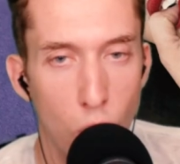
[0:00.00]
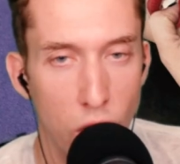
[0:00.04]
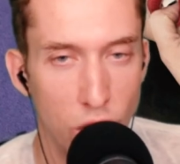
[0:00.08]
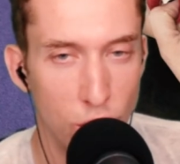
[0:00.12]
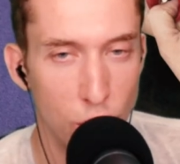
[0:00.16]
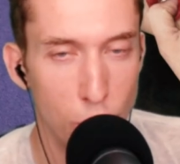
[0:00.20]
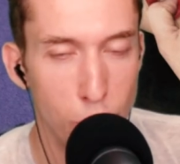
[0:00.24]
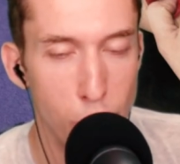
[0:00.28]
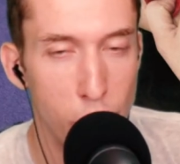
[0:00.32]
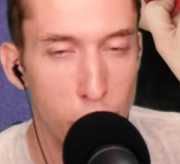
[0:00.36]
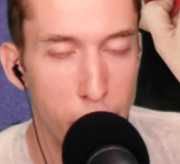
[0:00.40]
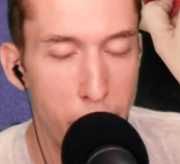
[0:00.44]

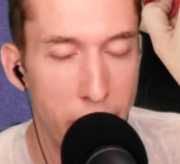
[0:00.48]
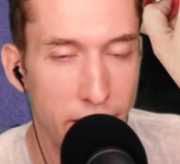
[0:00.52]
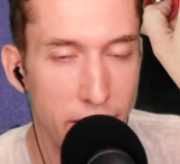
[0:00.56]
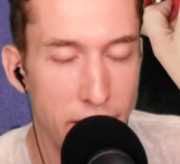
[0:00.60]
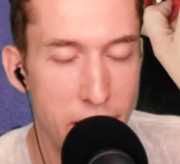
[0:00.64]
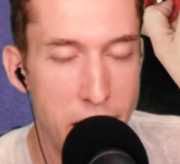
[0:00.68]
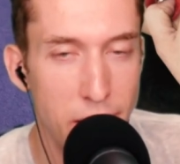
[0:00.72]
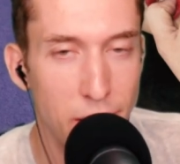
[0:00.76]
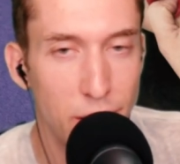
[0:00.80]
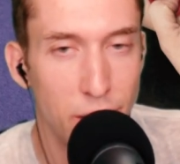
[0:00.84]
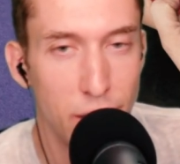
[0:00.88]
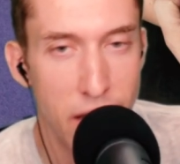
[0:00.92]
What's up? Welcome back
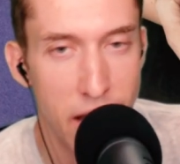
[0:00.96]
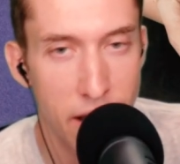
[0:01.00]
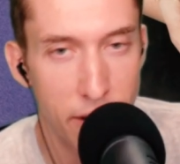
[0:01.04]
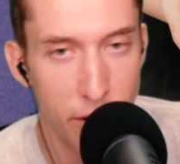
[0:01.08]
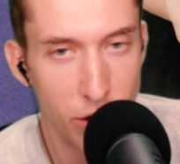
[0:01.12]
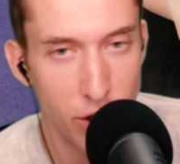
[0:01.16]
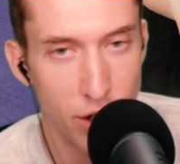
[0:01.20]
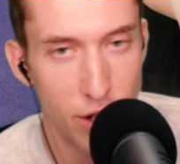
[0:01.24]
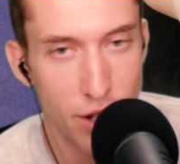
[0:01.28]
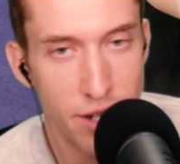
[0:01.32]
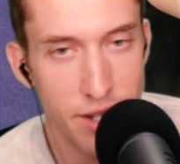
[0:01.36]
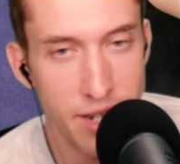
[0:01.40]
to
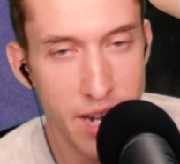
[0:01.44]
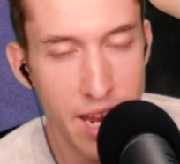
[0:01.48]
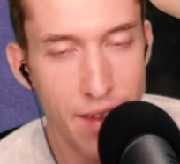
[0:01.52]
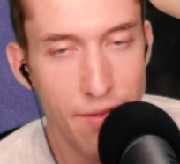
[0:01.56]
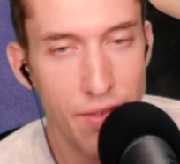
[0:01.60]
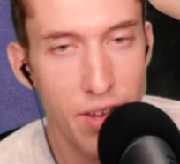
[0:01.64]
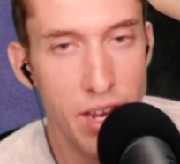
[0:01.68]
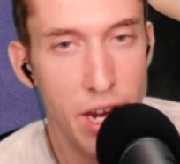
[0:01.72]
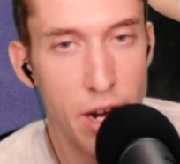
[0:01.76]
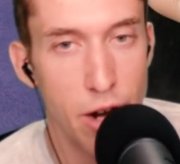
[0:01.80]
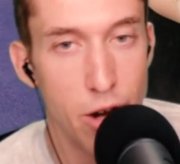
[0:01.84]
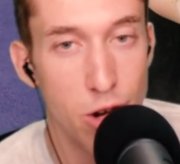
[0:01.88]
Nowstalgia.
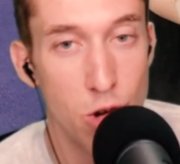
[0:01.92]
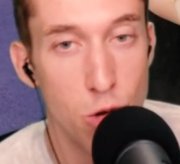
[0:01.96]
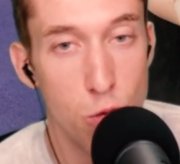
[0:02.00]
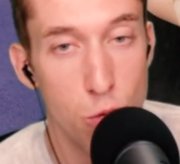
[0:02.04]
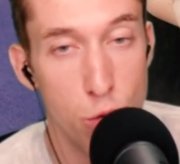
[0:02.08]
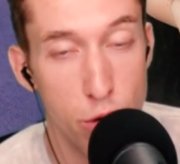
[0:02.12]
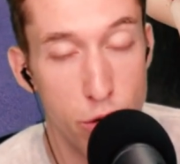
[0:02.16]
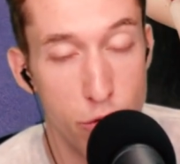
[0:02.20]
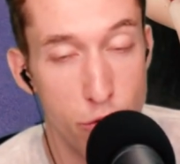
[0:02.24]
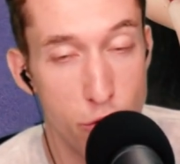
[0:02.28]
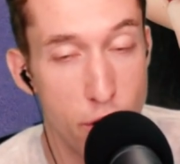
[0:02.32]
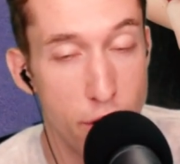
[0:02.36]
Dave here
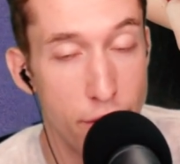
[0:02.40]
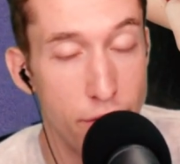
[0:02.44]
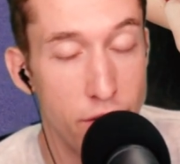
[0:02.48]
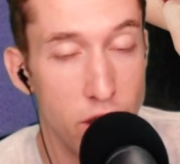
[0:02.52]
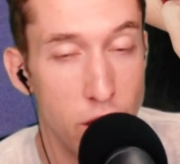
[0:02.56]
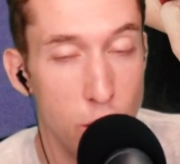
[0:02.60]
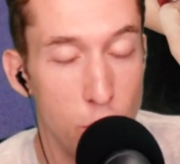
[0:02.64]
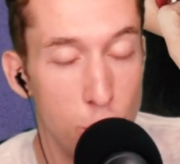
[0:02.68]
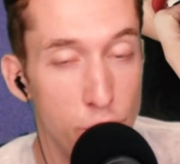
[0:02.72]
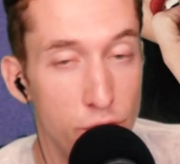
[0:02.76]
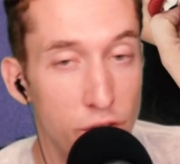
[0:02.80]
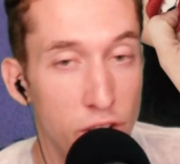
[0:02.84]
with a
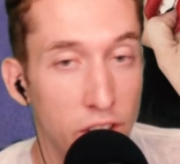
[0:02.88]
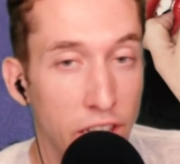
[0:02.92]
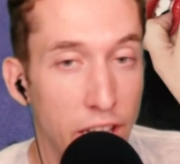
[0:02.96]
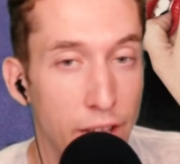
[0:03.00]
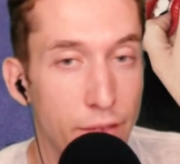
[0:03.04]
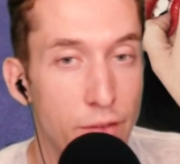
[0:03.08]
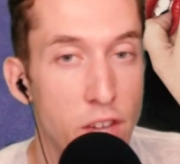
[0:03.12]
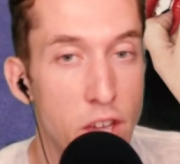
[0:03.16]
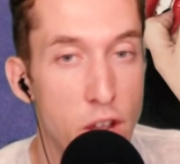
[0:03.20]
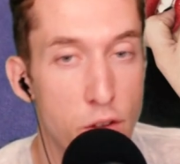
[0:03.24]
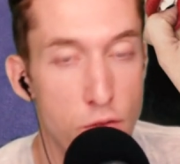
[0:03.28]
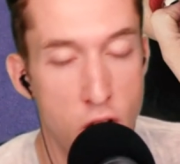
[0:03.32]
review of
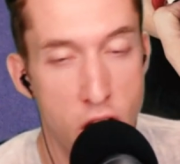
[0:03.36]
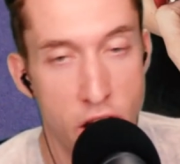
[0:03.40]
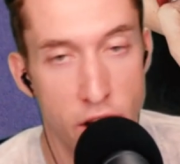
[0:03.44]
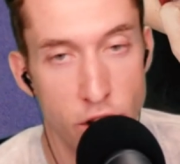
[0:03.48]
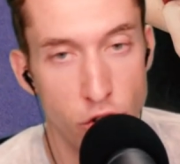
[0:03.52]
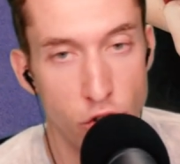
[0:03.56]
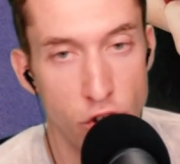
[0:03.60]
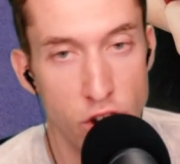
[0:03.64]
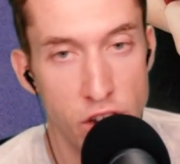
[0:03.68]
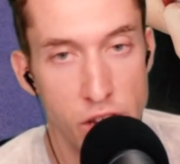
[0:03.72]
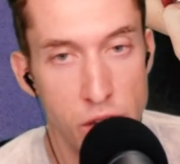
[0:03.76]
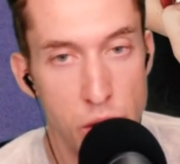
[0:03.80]
Olivia
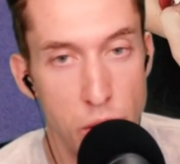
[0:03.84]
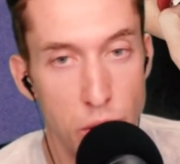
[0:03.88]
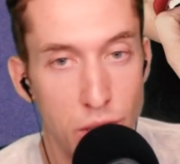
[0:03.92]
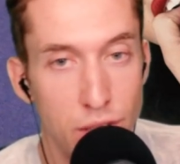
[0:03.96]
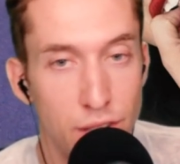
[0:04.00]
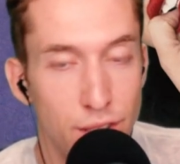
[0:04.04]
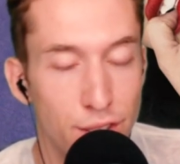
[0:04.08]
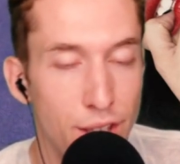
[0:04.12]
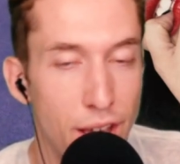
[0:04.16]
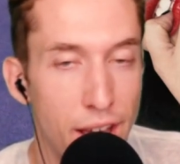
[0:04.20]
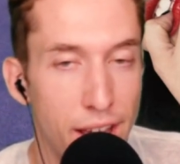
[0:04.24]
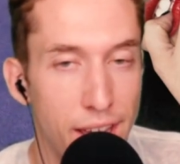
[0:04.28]
Rodrigo's
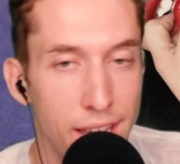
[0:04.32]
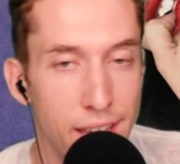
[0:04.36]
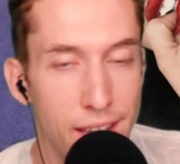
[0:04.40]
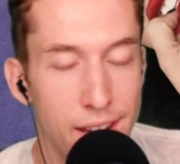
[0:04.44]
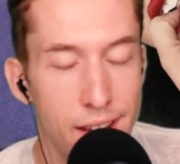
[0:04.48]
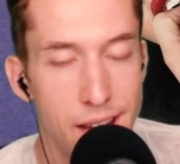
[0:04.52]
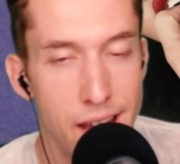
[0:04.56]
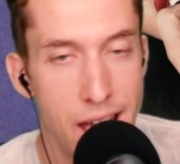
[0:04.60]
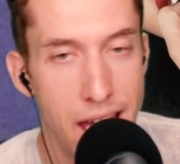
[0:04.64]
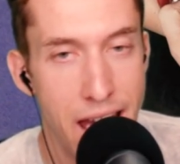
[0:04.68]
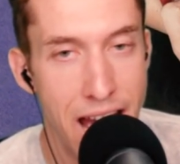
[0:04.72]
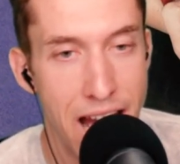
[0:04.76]

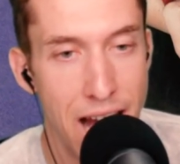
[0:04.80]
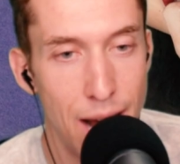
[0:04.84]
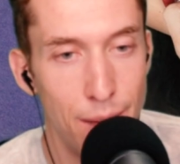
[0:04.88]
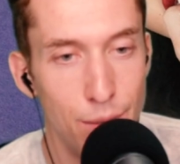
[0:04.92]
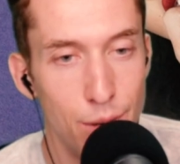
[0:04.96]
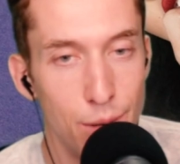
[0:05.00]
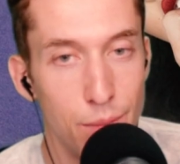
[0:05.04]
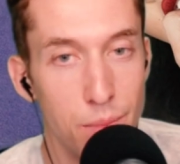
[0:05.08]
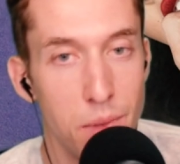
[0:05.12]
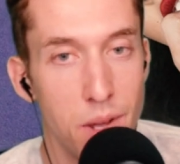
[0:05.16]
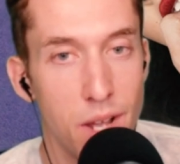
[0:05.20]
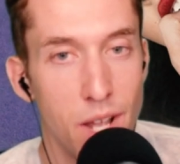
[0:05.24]
second
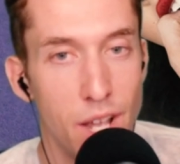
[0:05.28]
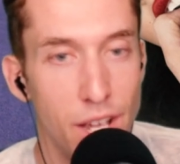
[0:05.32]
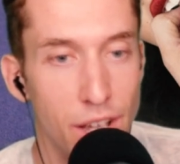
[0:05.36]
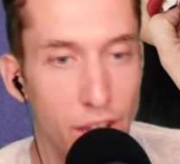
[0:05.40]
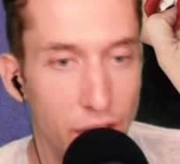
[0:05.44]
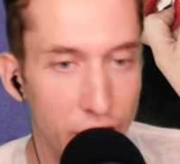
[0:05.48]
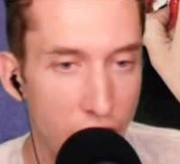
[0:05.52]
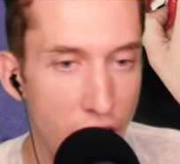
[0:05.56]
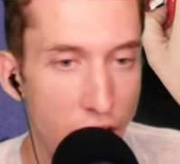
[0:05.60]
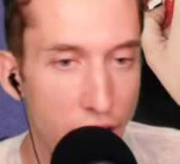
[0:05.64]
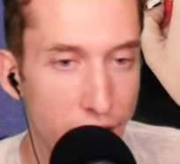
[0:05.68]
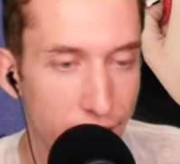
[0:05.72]
album,
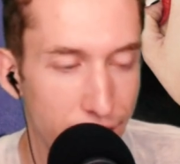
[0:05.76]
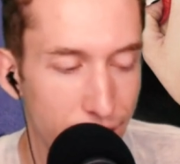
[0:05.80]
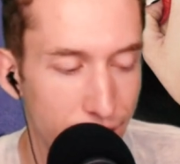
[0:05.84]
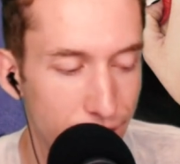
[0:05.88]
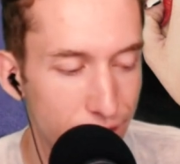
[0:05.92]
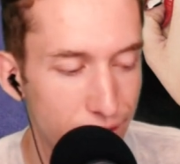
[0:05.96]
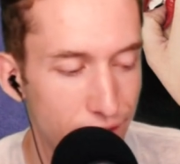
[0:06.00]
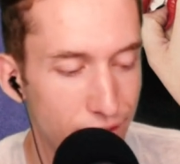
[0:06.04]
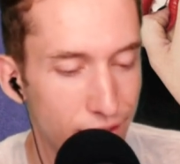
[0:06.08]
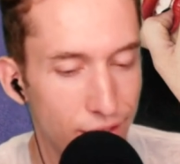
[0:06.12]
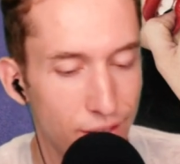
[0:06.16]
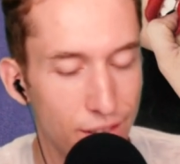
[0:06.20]

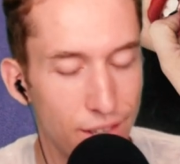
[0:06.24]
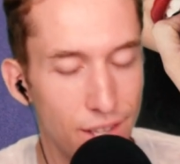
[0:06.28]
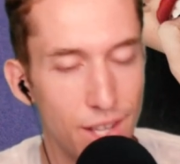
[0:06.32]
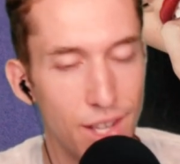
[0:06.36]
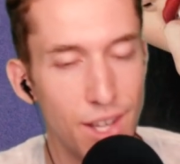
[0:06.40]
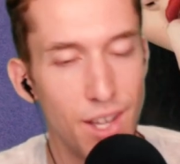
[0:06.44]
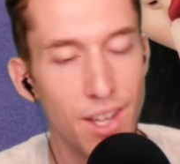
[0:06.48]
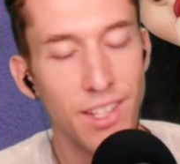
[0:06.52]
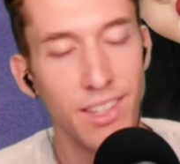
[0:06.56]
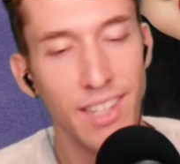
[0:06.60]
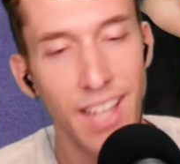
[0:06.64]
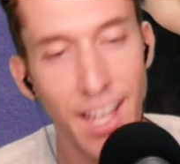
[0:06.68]
Guts.
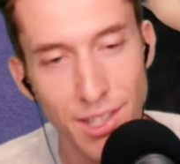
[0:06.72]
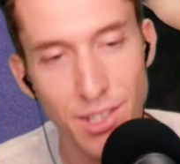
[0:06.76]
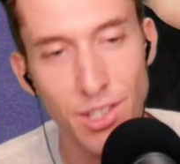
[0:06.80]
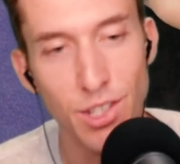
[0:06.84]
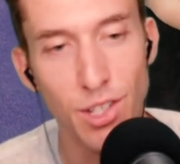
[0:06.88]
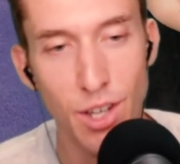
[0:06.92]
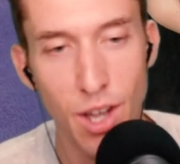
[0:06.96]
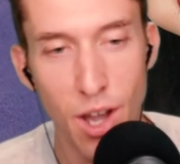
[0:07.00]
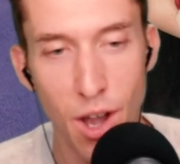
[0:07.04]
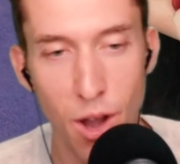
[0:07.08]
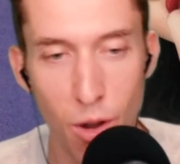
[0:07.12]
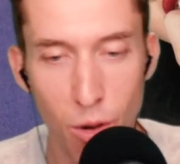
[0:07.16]

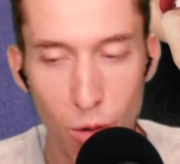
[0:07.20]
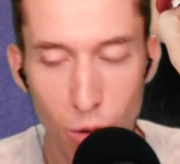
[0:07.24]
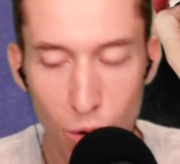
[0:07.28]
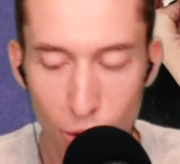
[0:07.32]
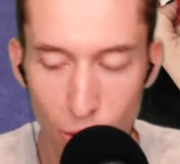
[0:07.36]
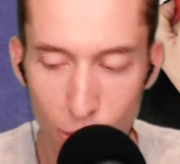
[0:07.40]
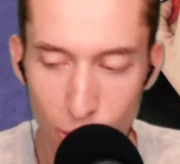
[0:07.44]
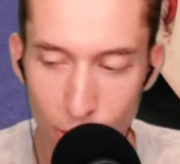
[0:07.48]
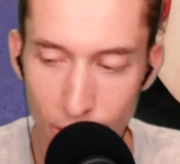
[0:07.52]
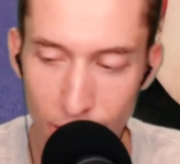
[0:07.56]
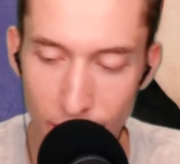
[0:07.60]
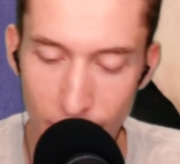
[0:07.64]
Let's
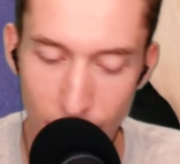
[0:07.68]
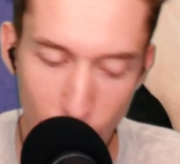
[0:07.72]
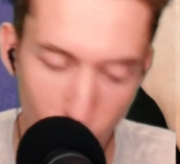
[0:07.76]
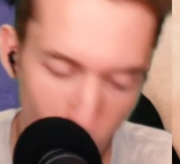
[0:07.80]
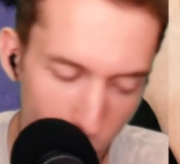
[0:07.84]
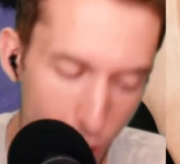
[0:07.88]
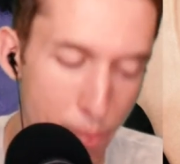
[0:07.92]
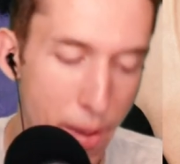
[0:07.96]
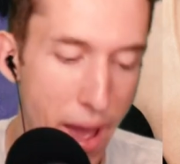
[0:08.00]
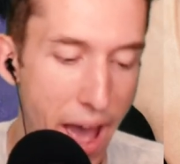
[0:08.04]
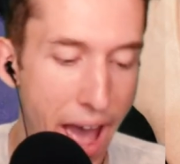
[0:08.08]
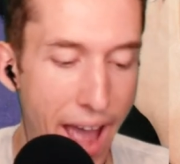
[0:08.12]
go.
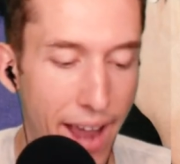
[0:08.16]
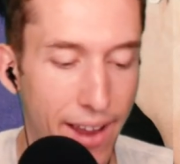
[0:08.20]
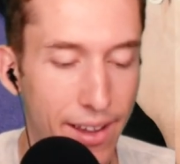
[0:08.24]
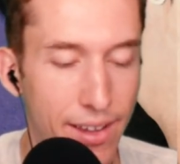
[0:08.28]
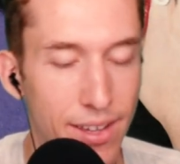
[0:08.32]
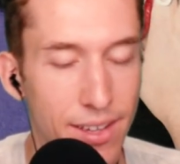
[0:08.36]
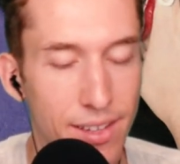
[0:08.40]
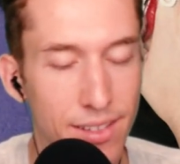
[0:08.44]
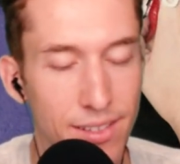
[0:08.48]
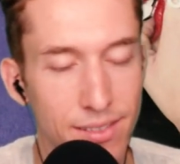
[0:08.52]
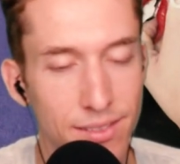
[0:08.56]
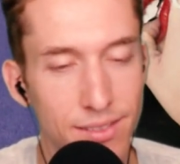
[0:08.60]
We're
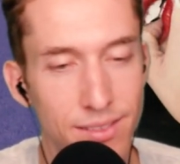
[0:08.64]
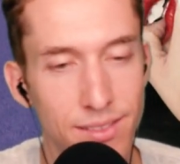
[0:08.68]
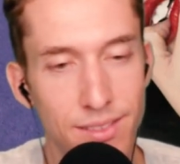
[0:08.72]
back.